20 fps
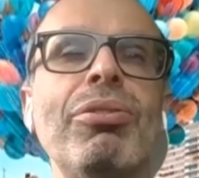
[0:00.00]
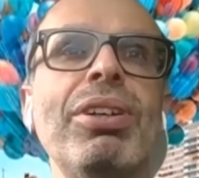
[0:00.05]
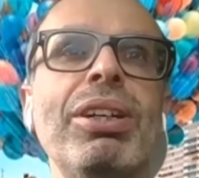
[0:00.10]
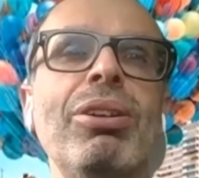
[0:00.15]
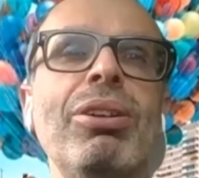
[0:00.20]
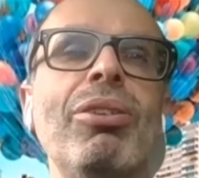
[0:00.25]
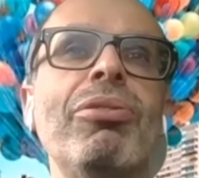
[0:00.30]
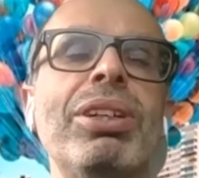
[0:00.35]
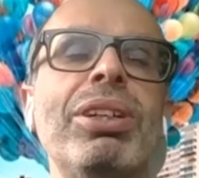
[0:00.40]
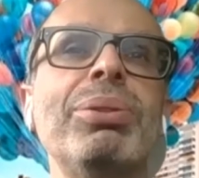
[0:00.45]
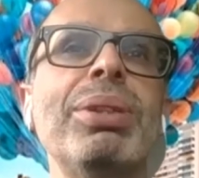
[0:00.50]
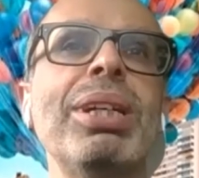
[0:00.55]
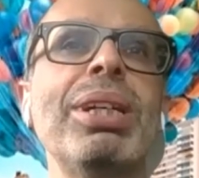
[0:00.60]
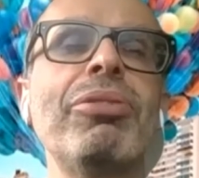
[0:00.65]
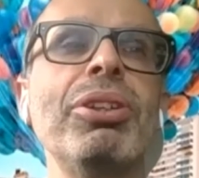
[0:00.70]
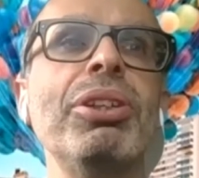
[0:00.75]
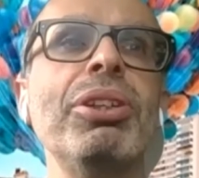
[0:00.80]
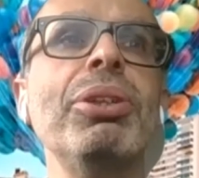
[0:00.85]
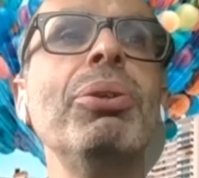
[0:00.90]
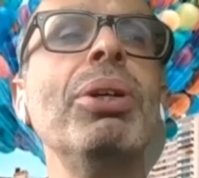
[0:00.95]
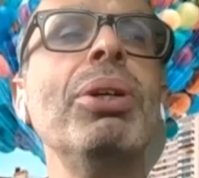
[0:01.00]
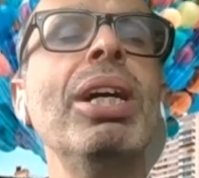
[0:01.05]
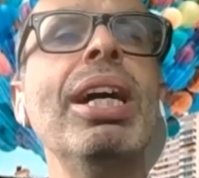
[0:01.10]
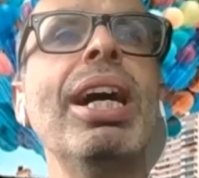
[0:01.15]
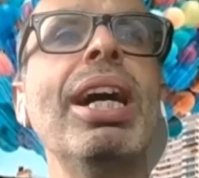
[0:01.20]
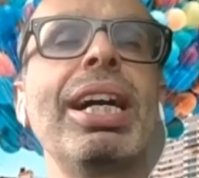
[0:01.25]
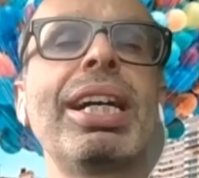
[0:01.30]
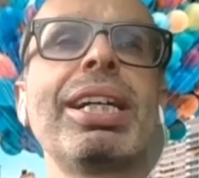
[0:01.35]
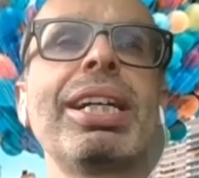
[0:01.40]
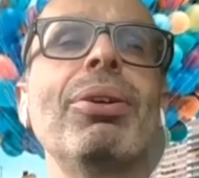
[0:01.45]
our revenue. I
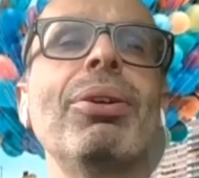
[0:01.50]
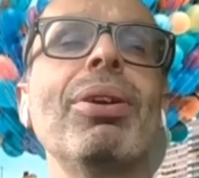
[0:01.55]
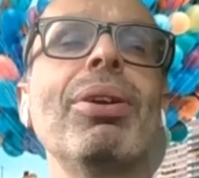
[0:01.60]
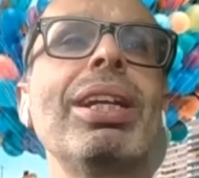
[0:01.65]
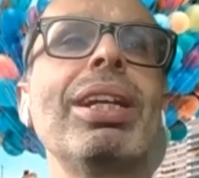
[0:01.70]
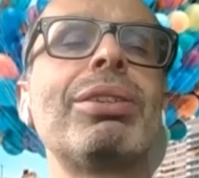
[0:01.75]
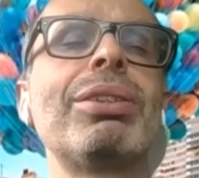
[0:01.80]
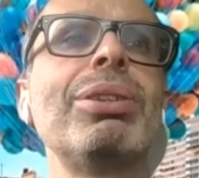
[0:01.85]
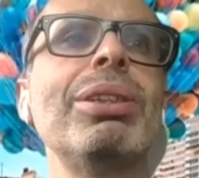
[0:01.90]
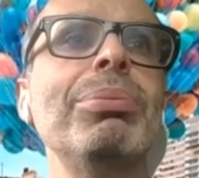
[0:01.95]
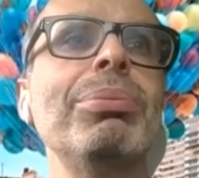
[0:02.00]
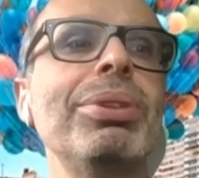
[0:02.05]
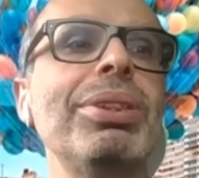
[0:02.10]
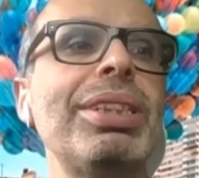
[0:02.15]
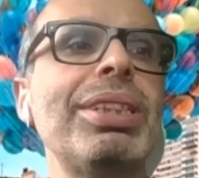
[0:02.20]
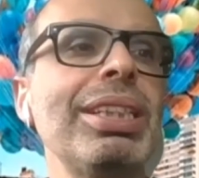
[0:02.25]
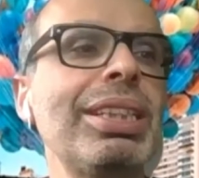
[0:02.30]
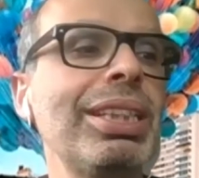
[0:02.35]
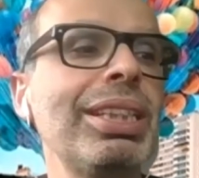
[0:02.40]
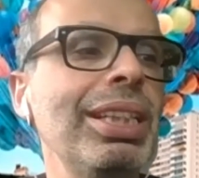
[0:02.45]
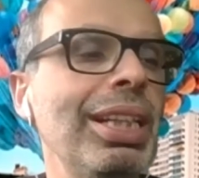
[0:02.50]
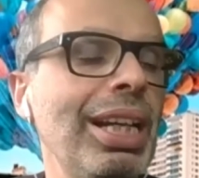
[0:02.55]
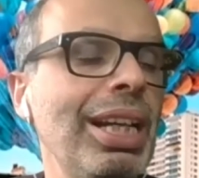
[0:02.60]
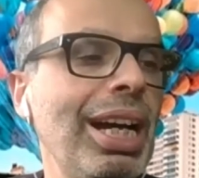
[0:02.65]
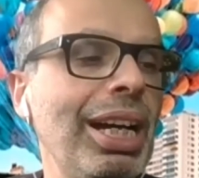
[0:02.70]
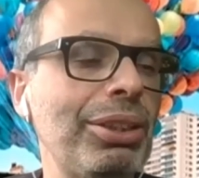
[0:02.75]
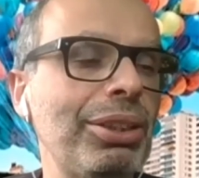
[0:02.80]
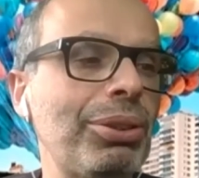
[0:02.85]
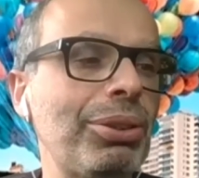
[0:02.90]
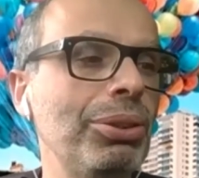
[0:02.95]
can only attribute it
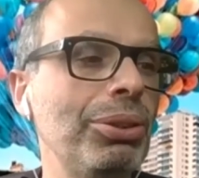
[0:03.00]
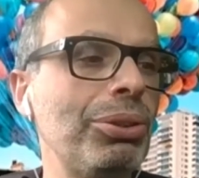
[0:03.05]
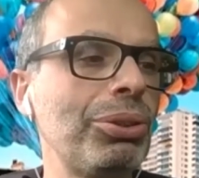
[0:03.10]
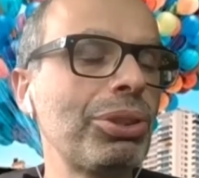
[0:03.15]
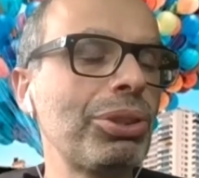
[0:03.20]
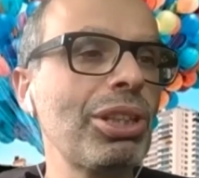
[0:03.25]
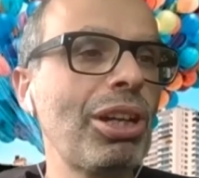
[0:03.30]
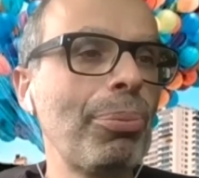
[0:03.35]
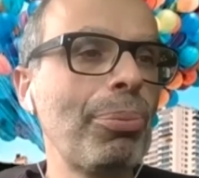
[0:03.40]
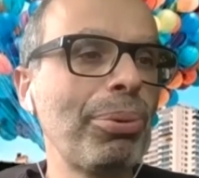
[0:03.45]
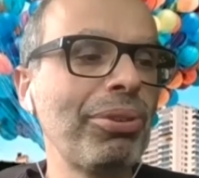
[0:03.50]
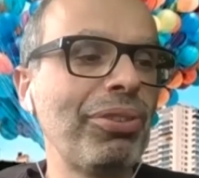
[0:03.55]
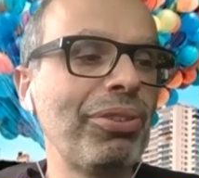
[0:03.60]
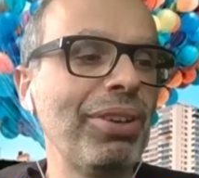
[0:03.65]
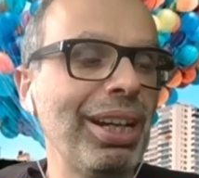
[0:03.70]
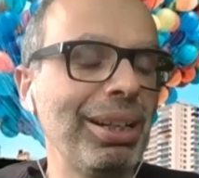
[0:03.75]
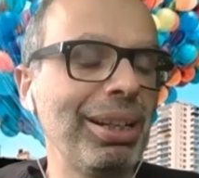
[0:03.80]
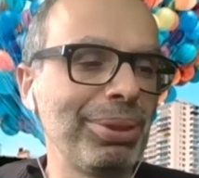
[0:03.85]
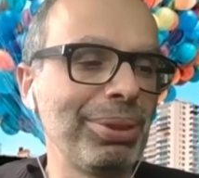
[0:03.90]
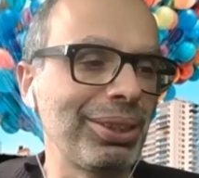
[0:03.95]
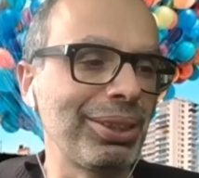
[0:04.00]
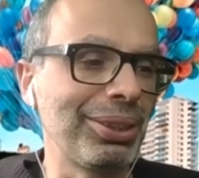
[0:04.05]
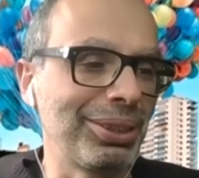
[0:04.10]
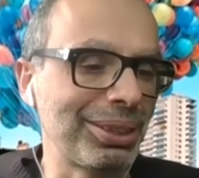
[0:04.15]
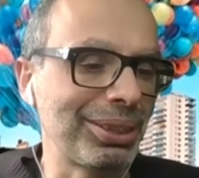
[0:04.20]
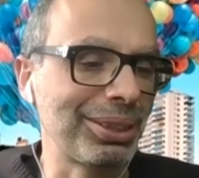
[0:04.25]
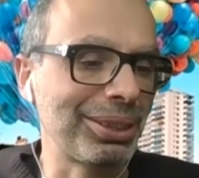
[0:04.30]
to Shopify, because